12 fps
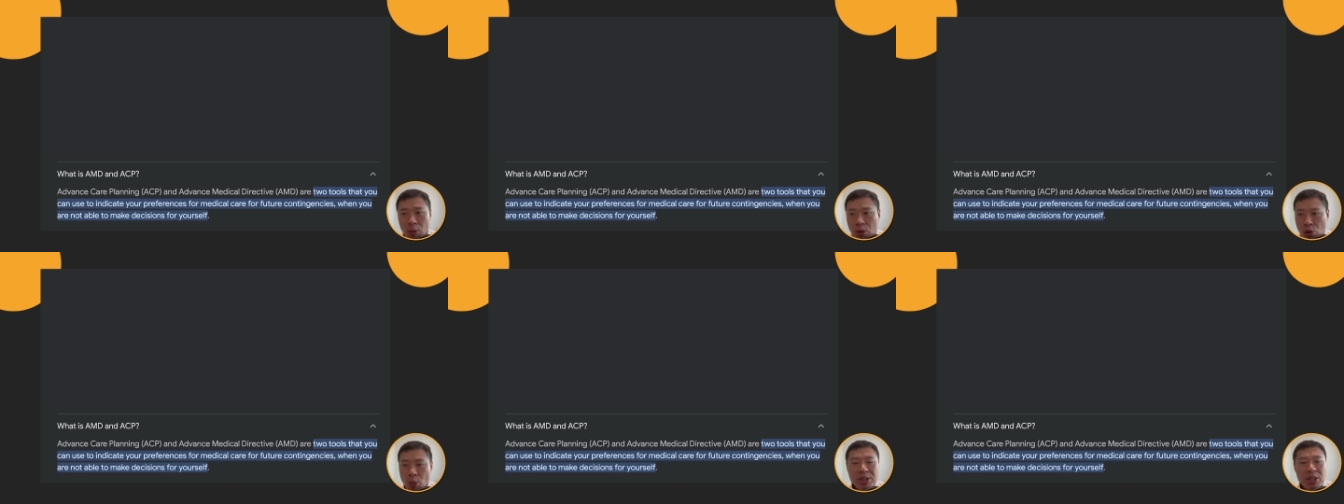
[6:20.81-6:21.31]

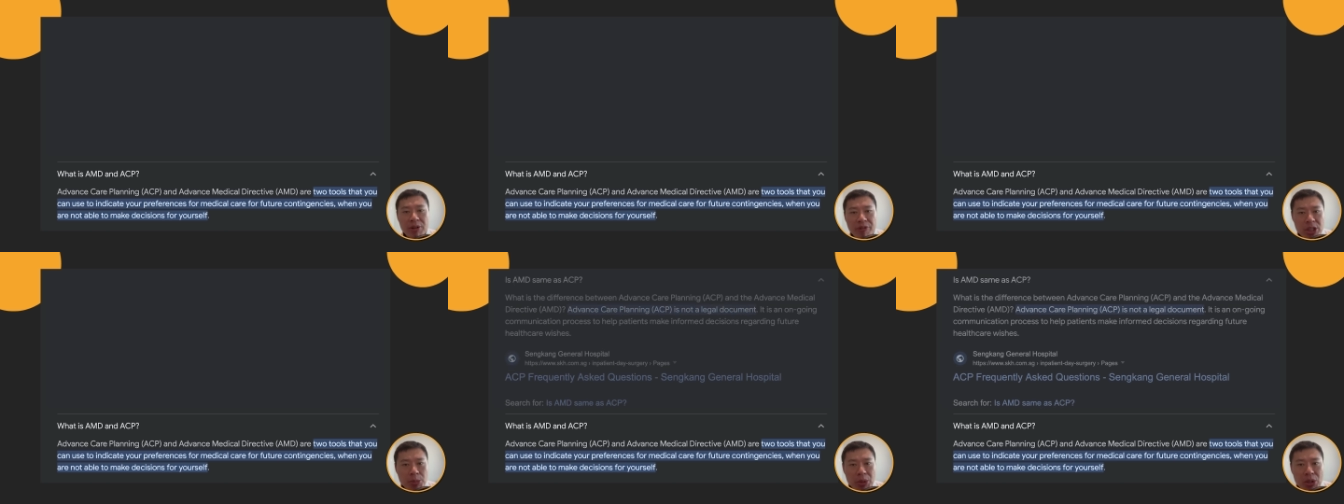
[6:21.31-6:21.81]
So what's the
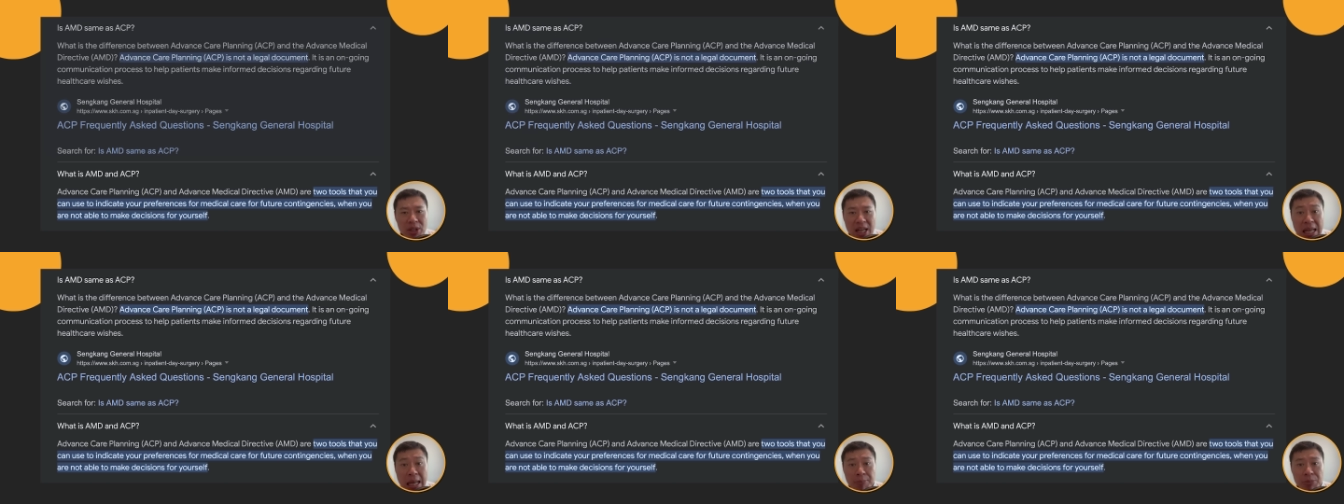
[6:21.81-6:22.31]
difference between
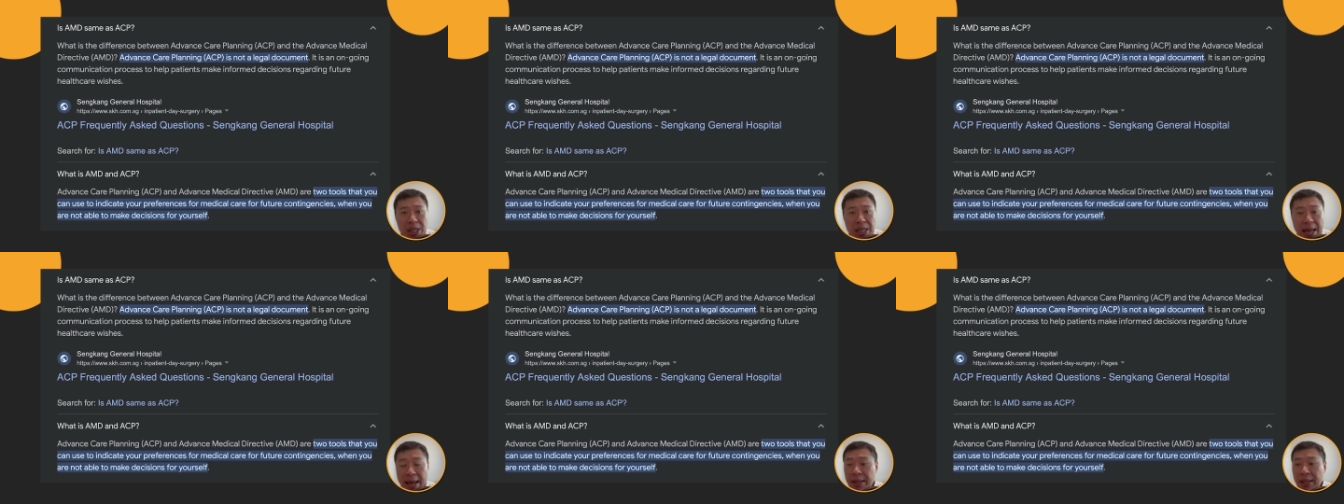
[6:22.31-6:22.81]
A M
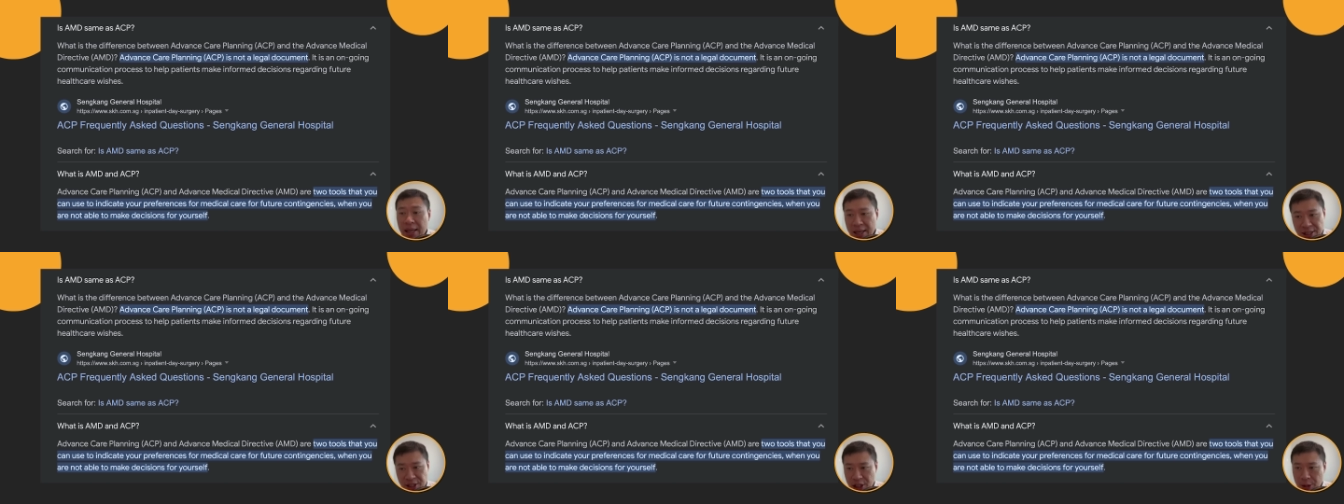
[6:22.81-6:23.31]
D and
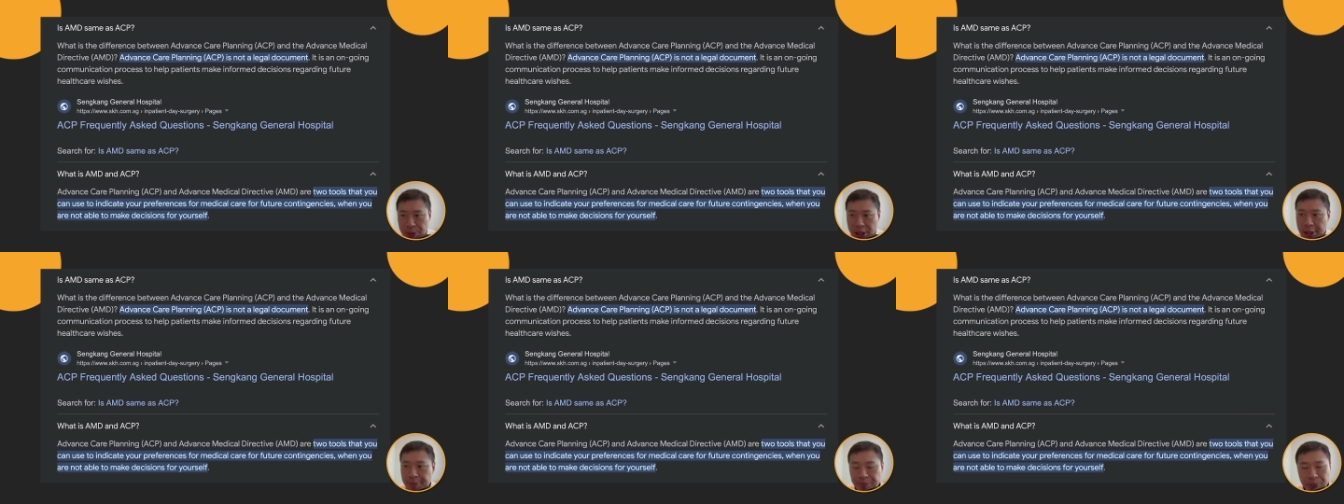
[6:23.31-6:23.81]
A C P?